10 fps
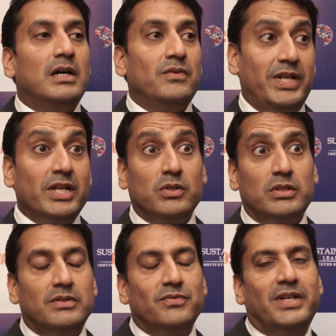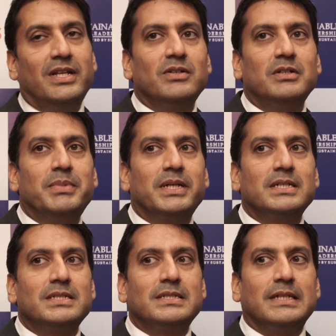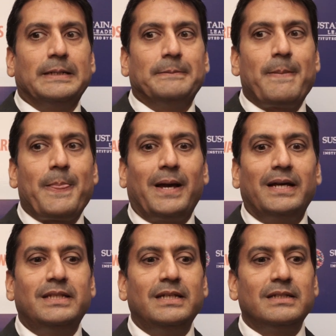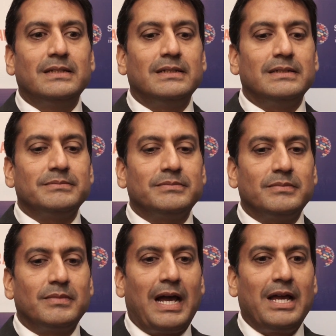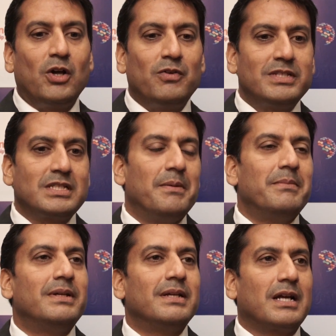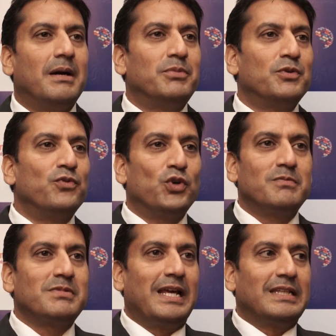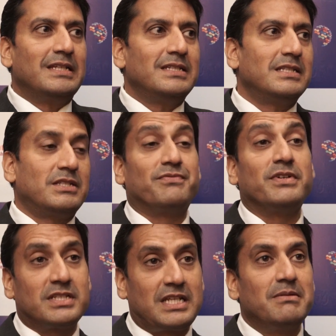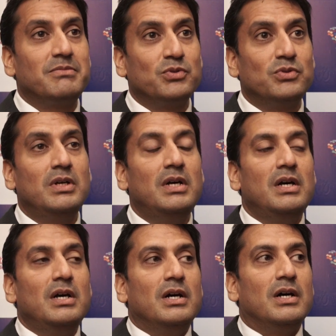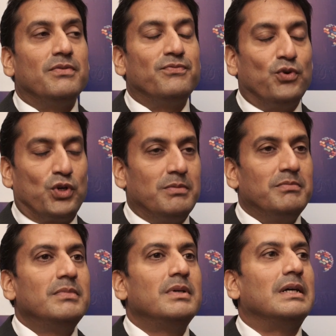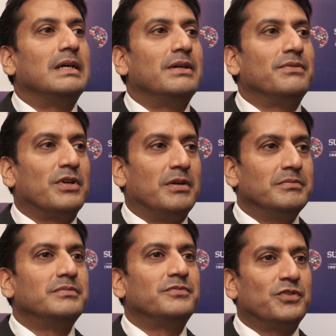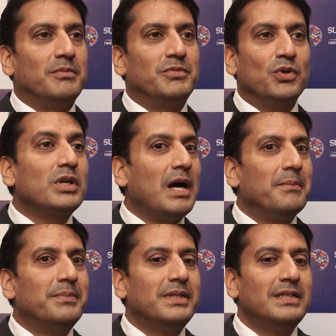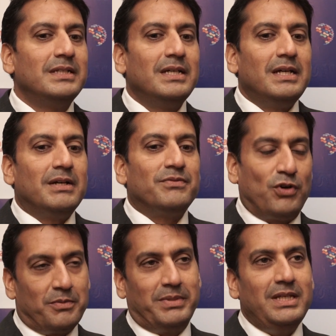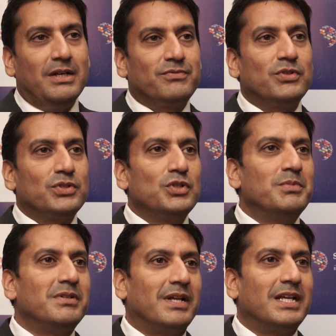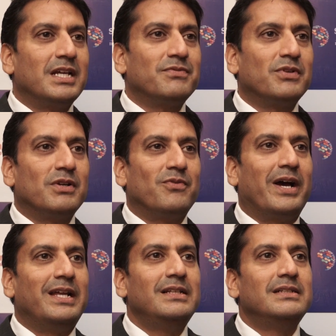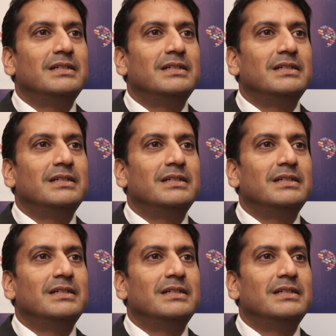Very good. Because I think I always come to forums like this. This is the first time to a forum from your company. For me, of course, you've been running it for a while.